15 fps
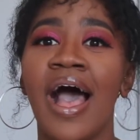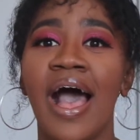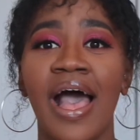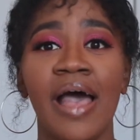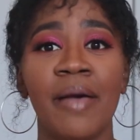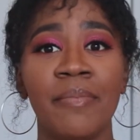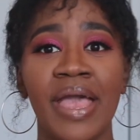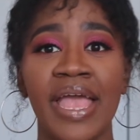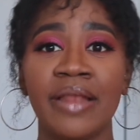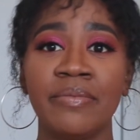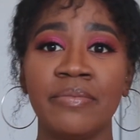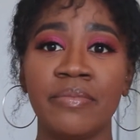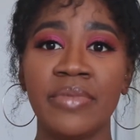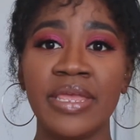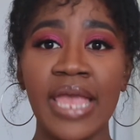And
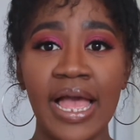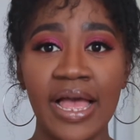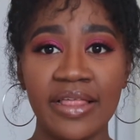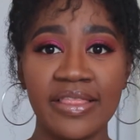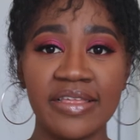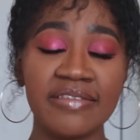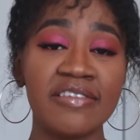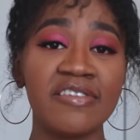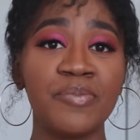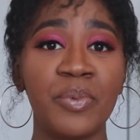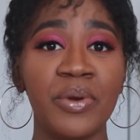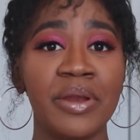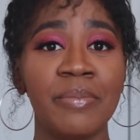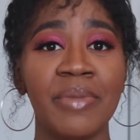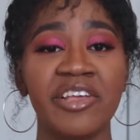yeah, this is
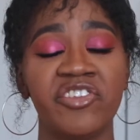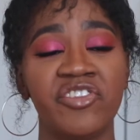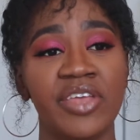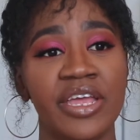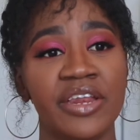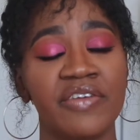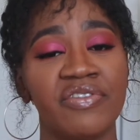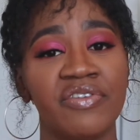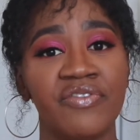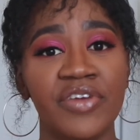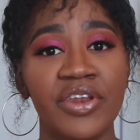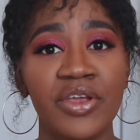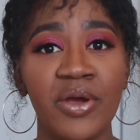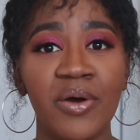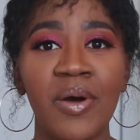pretty much the end of the
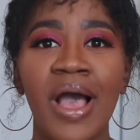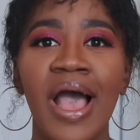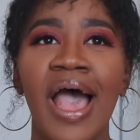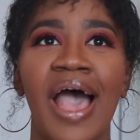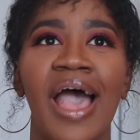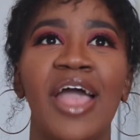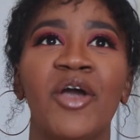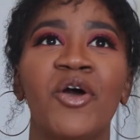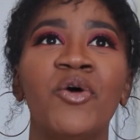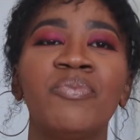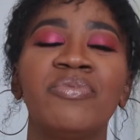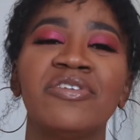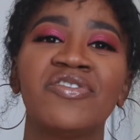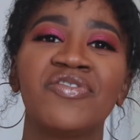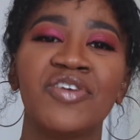video. I
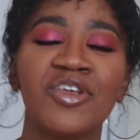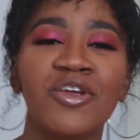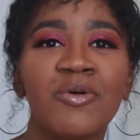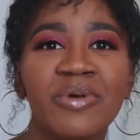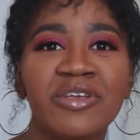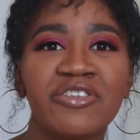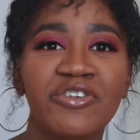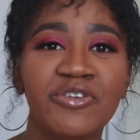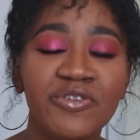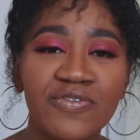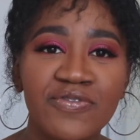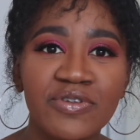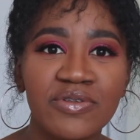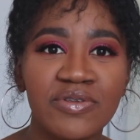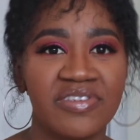hope this video was
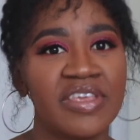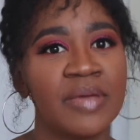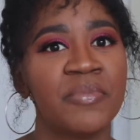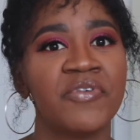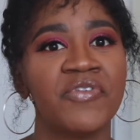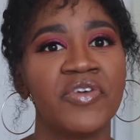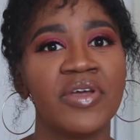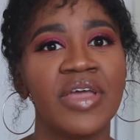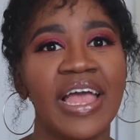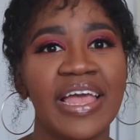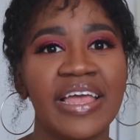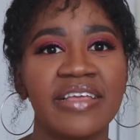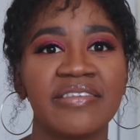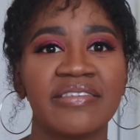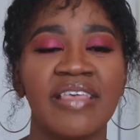useful to some of you
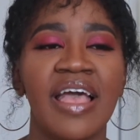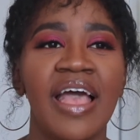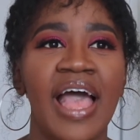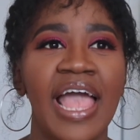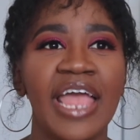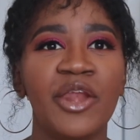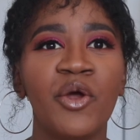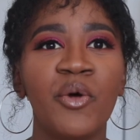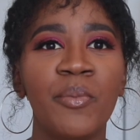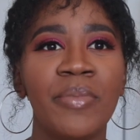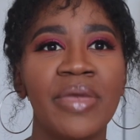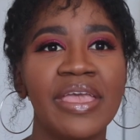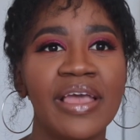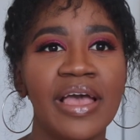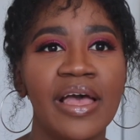guys. I know
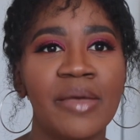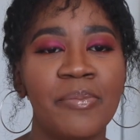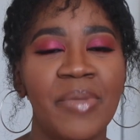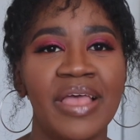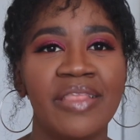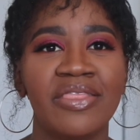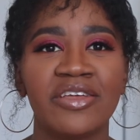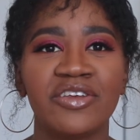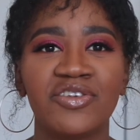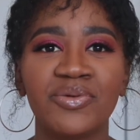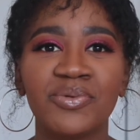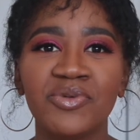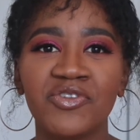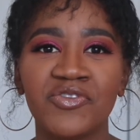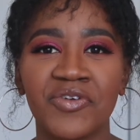makeup and the
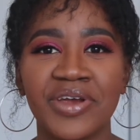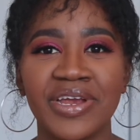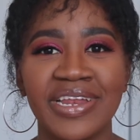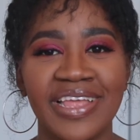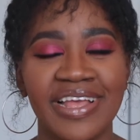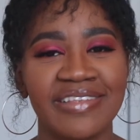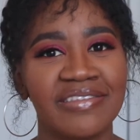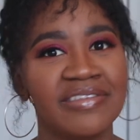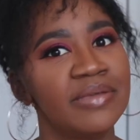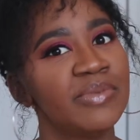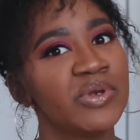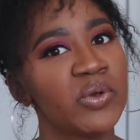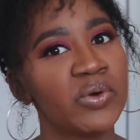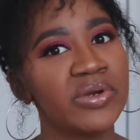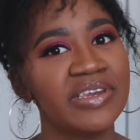tools for it can
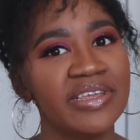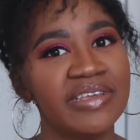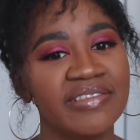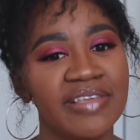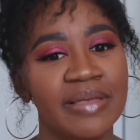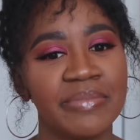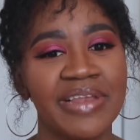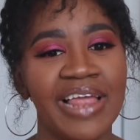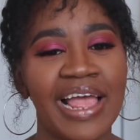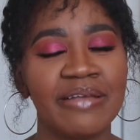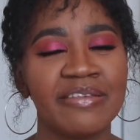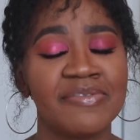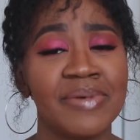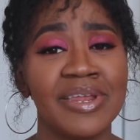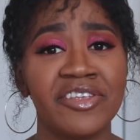seem daunting
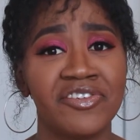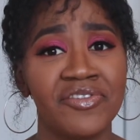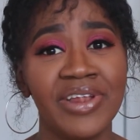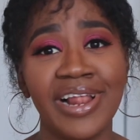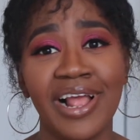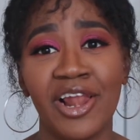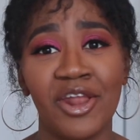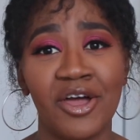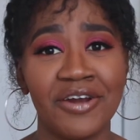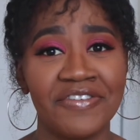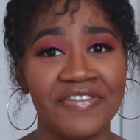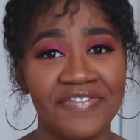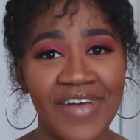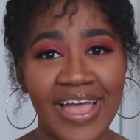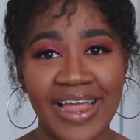sometimes, but it's really a lot
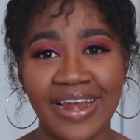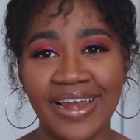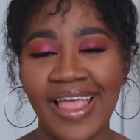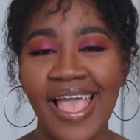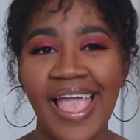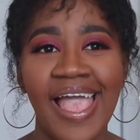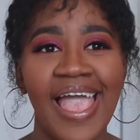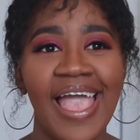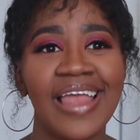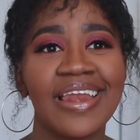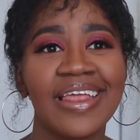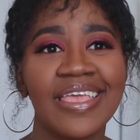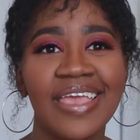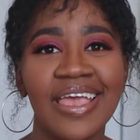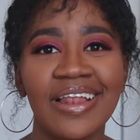of fun. And
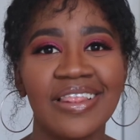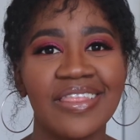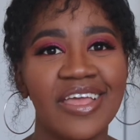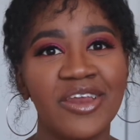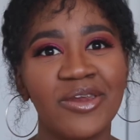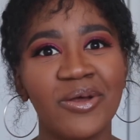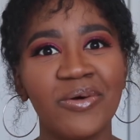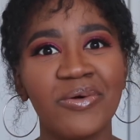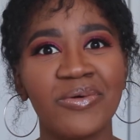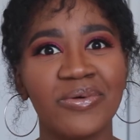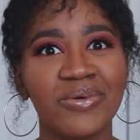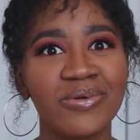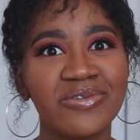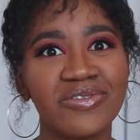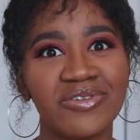again, there are no
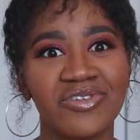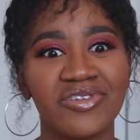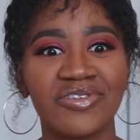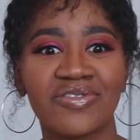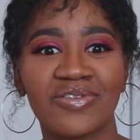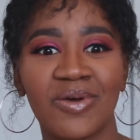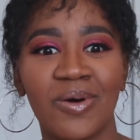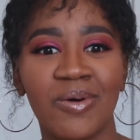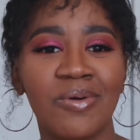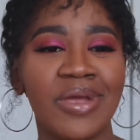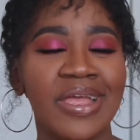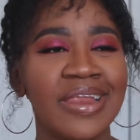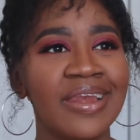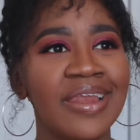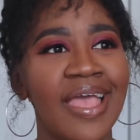rules, so just go
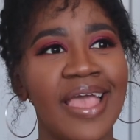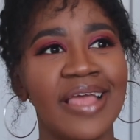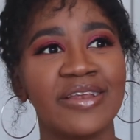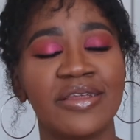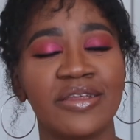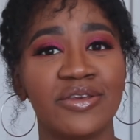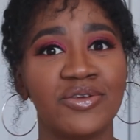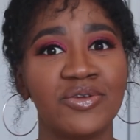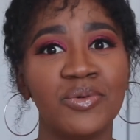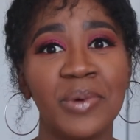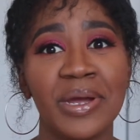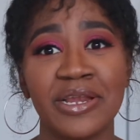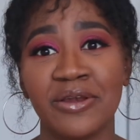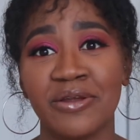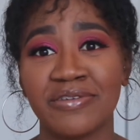in and do
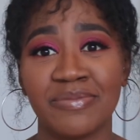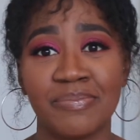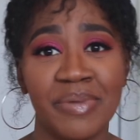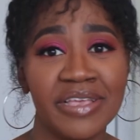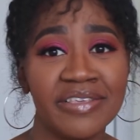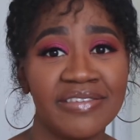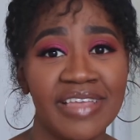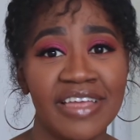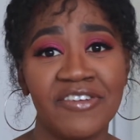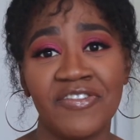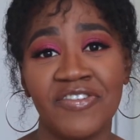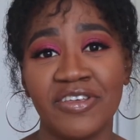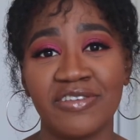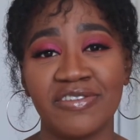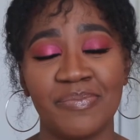what looks best and
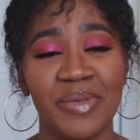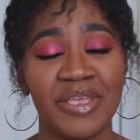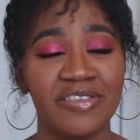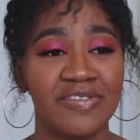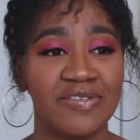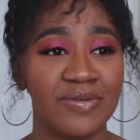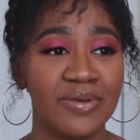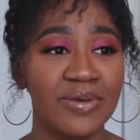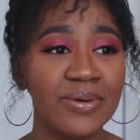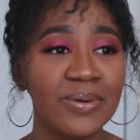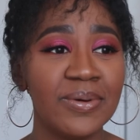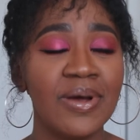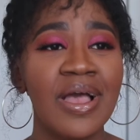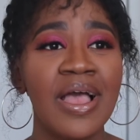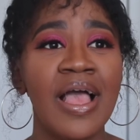feels best to
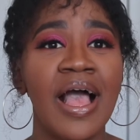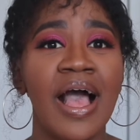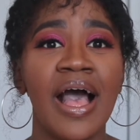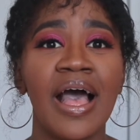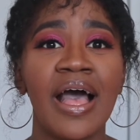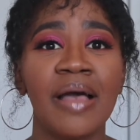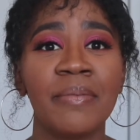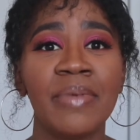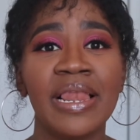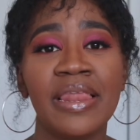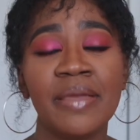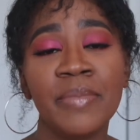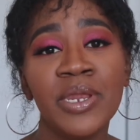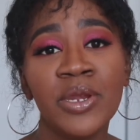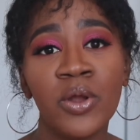you.
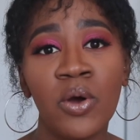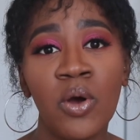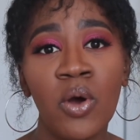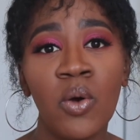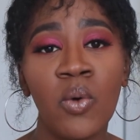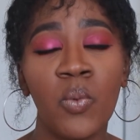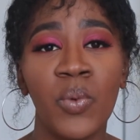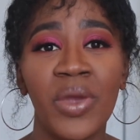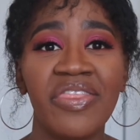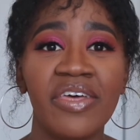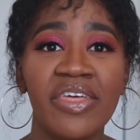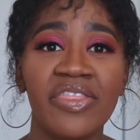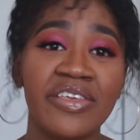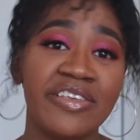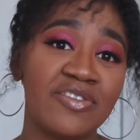Let me know
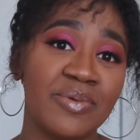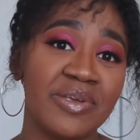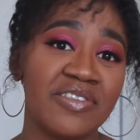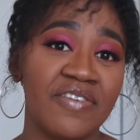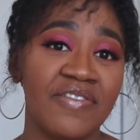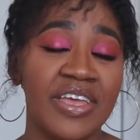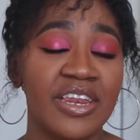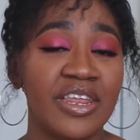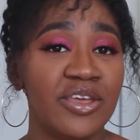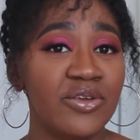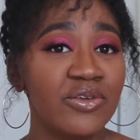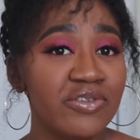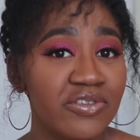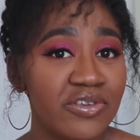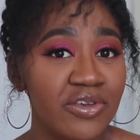whether this was of any
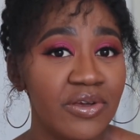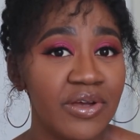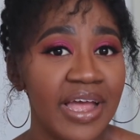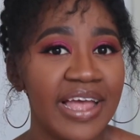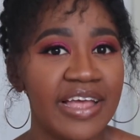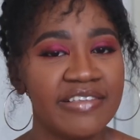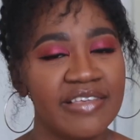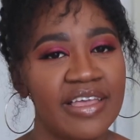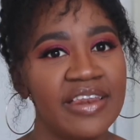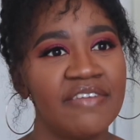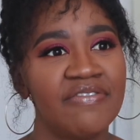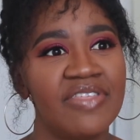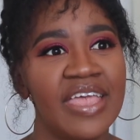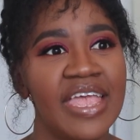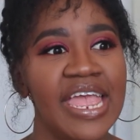use to you guys, and
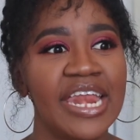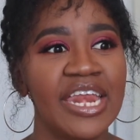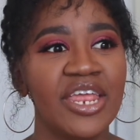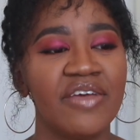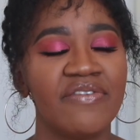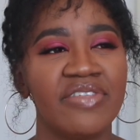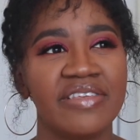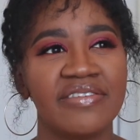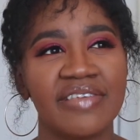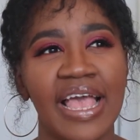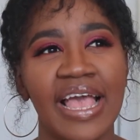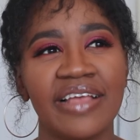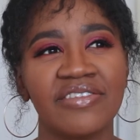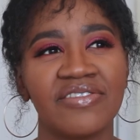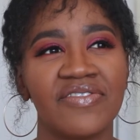if there are any of these
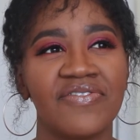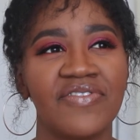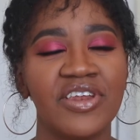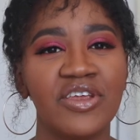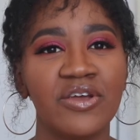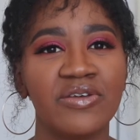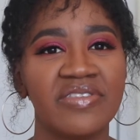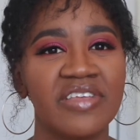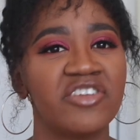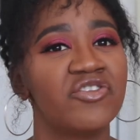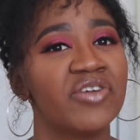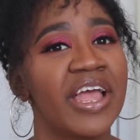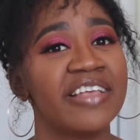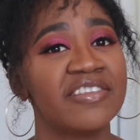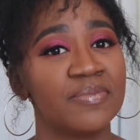kinds of videos that
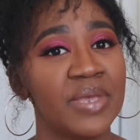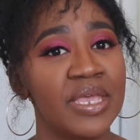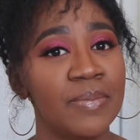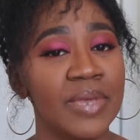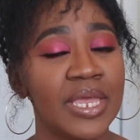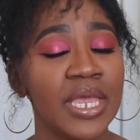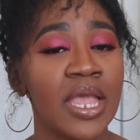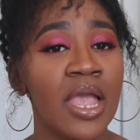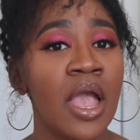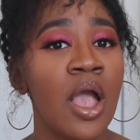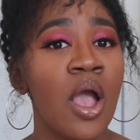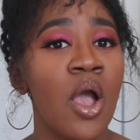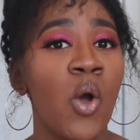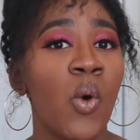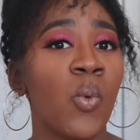you guys maybe
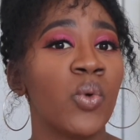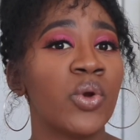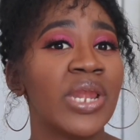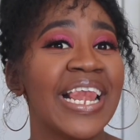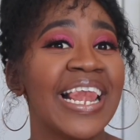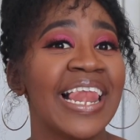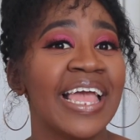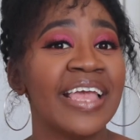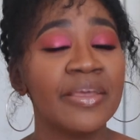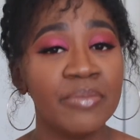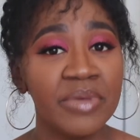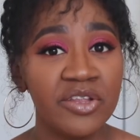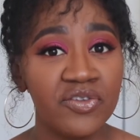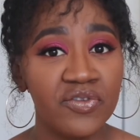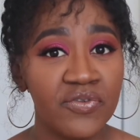would like
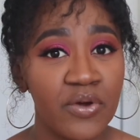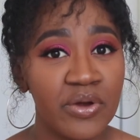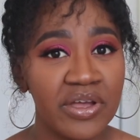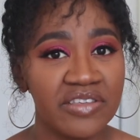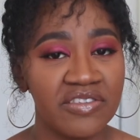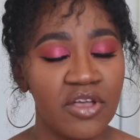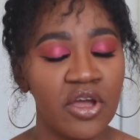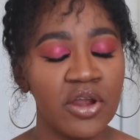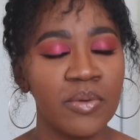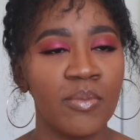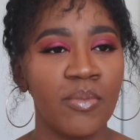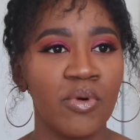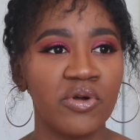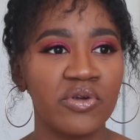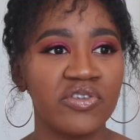me to focus on
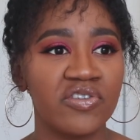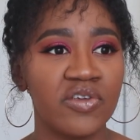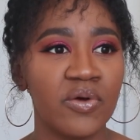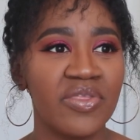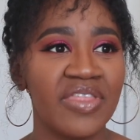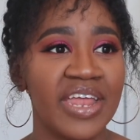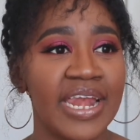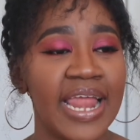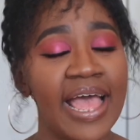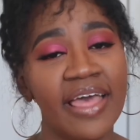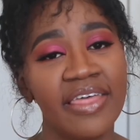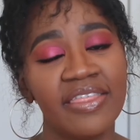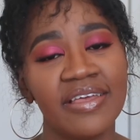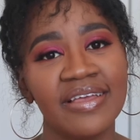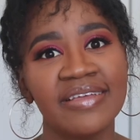more so than
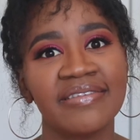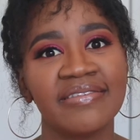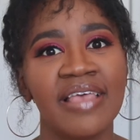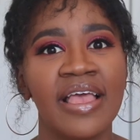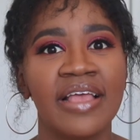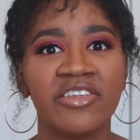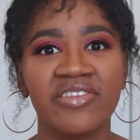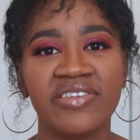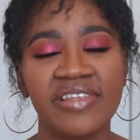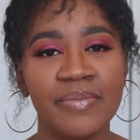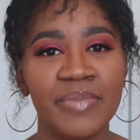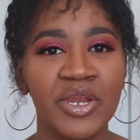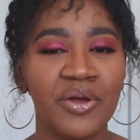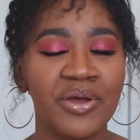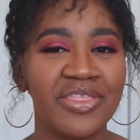others. Just let
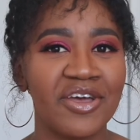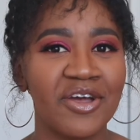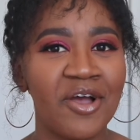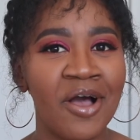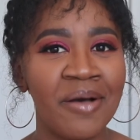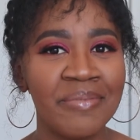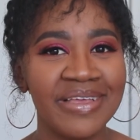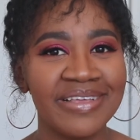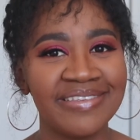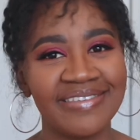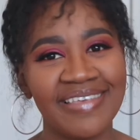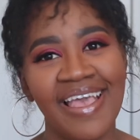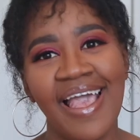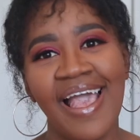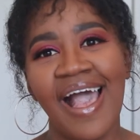me know in the
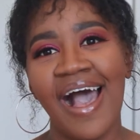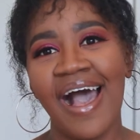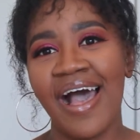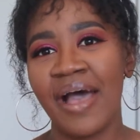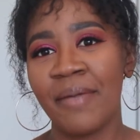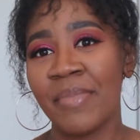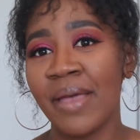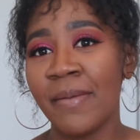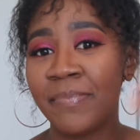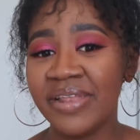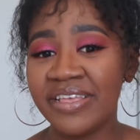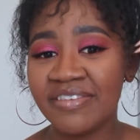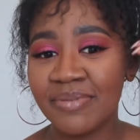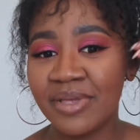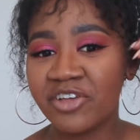comments.
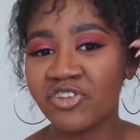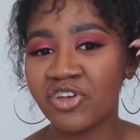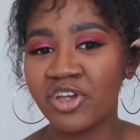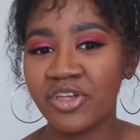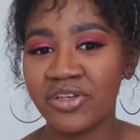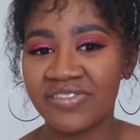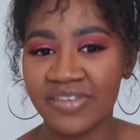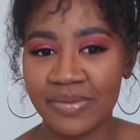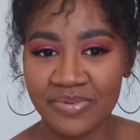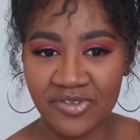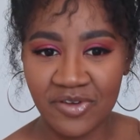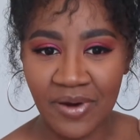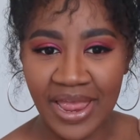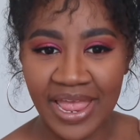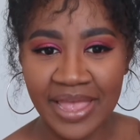Please make sure you're
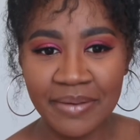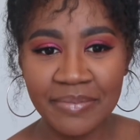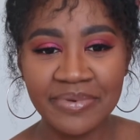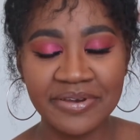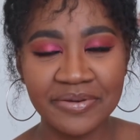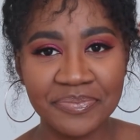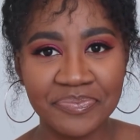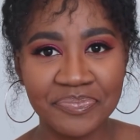subscribed